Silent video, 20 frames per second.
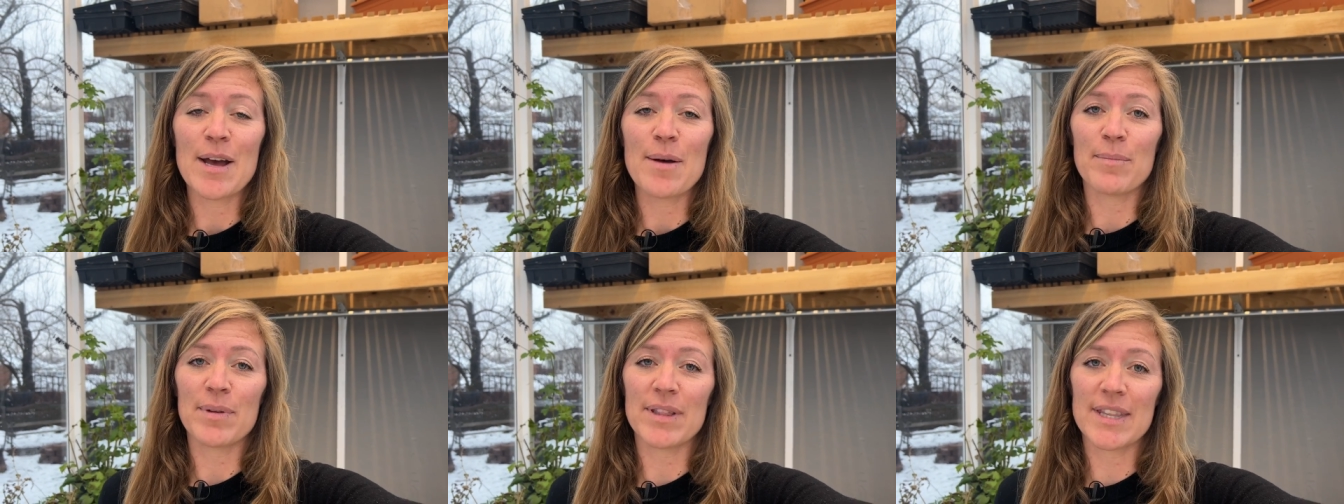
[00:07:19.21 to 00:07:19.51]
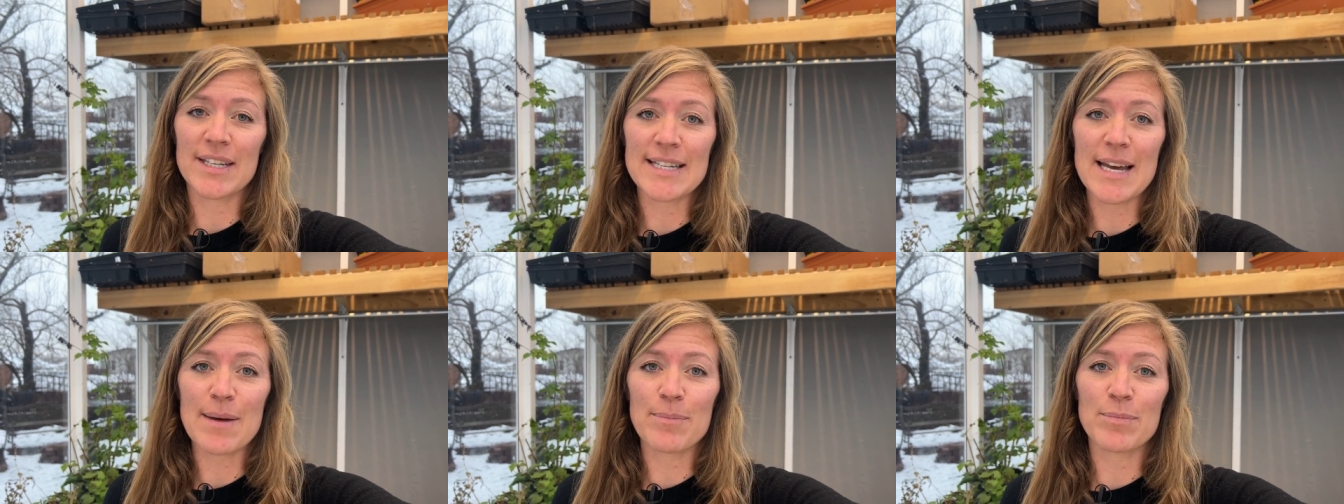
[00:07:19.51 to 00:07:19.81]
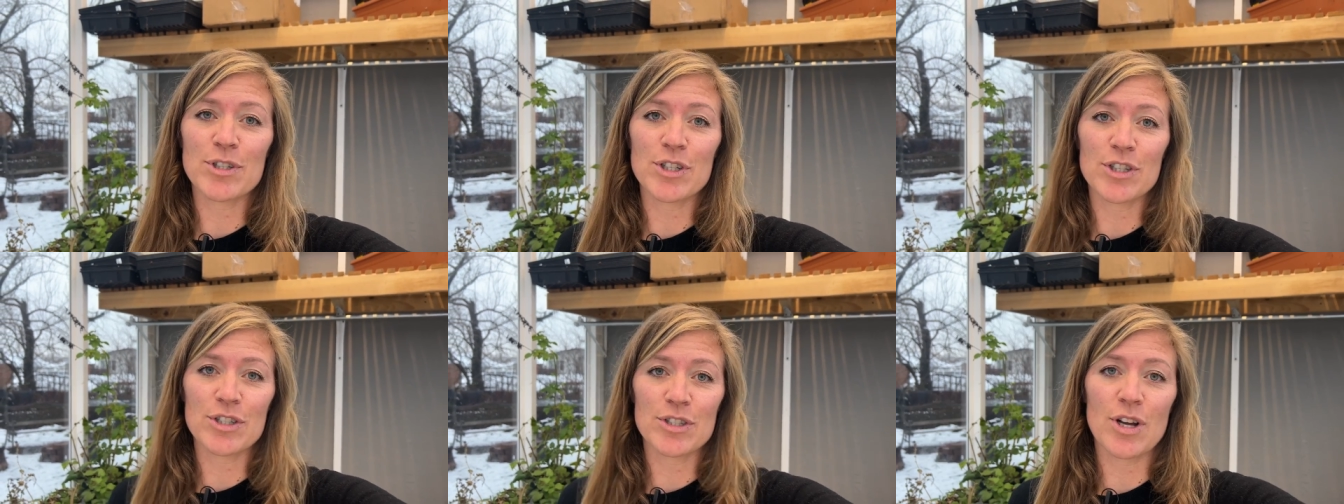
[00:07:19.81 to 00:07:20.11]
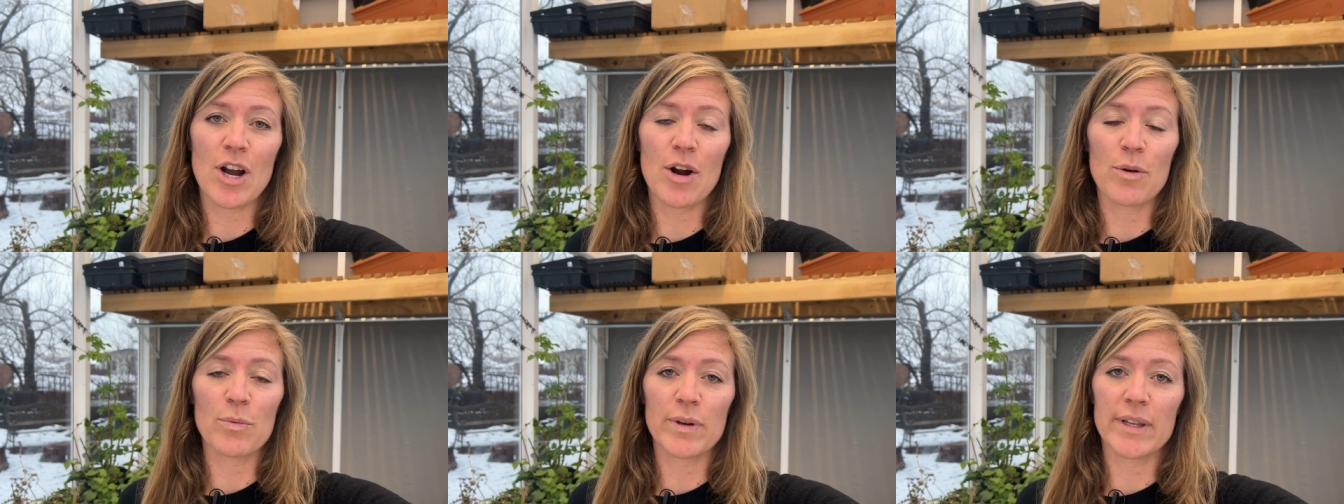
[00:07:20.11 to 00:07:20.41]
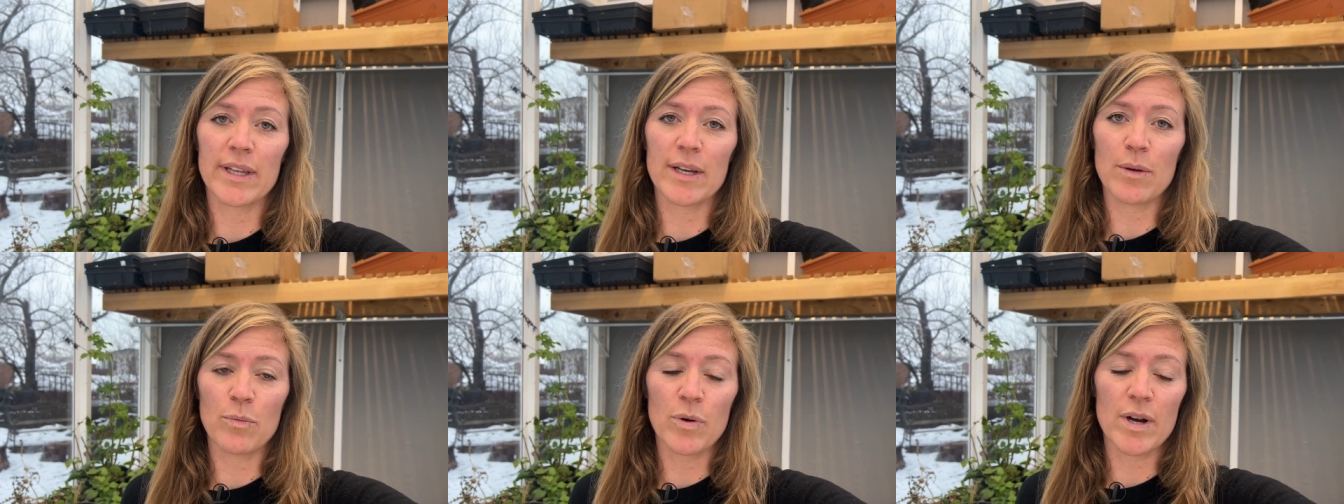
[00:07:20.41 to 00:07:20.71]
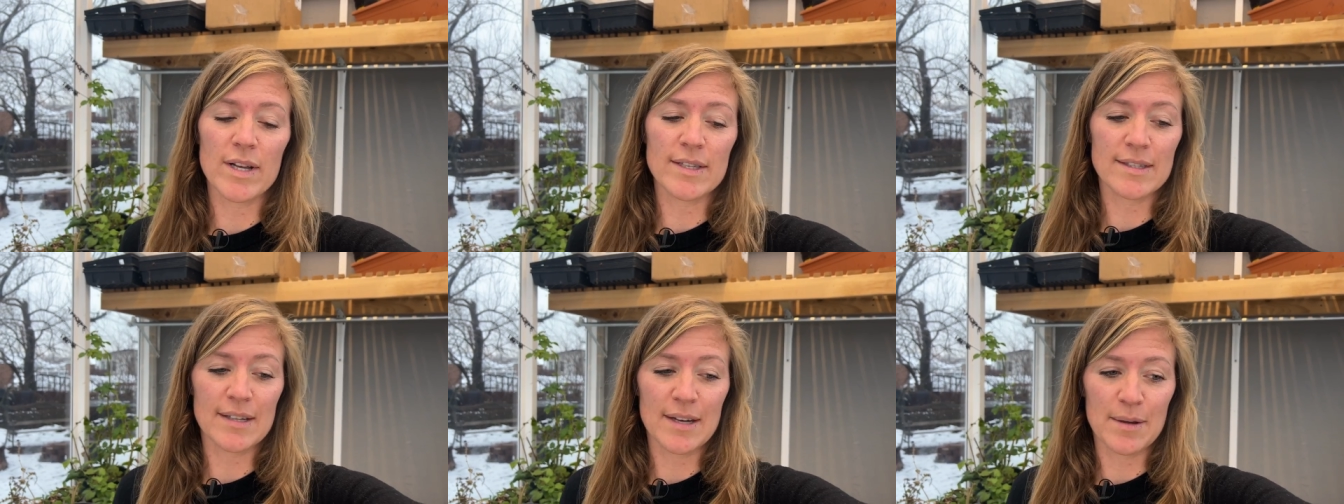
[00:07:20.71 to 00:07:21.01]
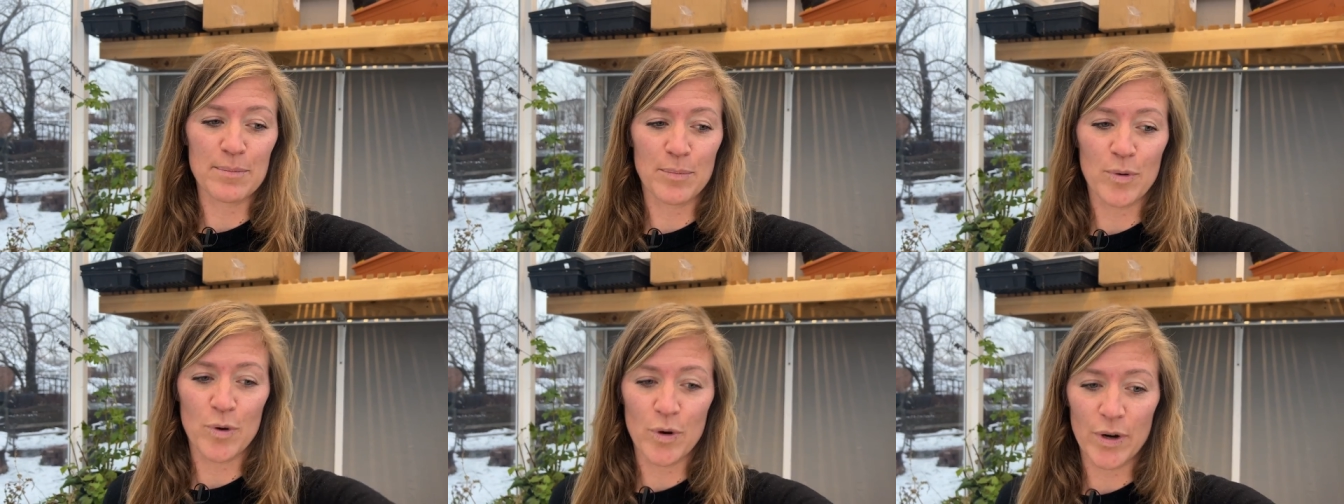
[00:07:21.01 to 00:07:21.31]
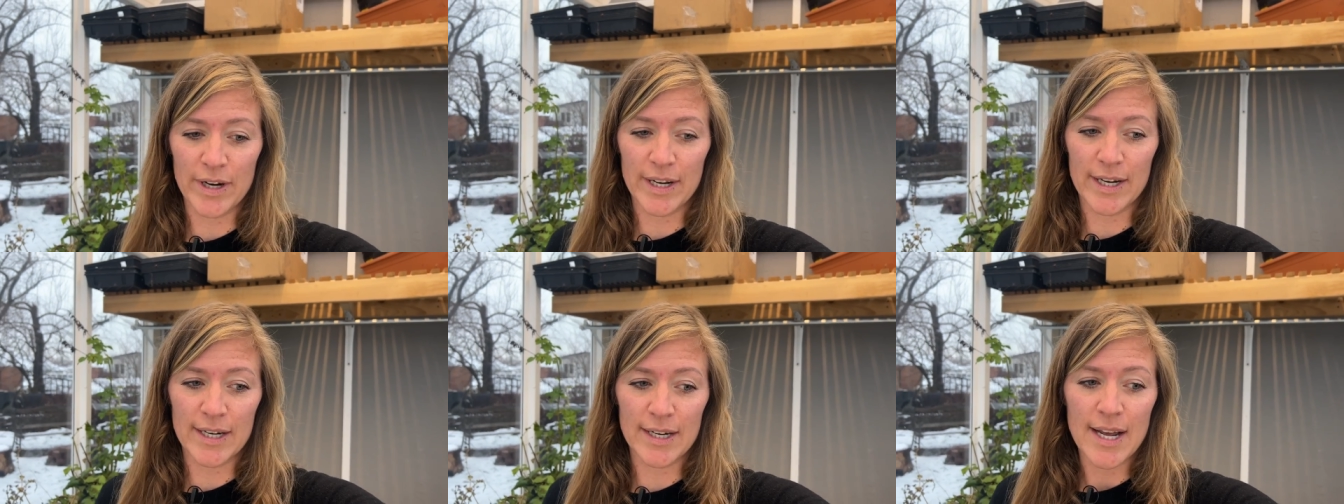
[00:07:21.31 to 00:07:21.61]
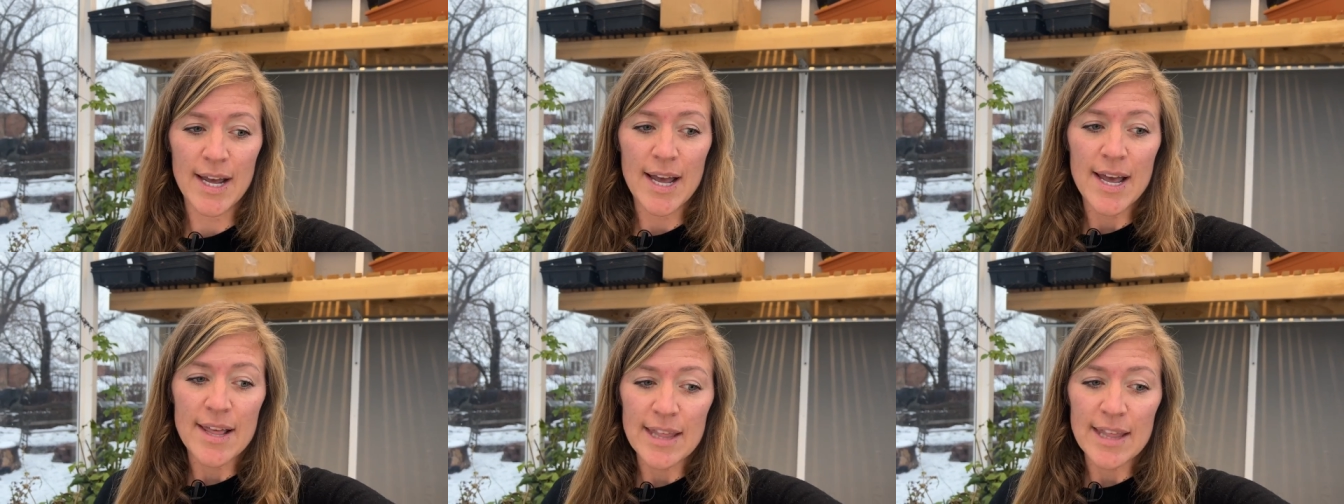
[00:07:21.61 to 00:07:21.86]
but the temperatures are really what's important.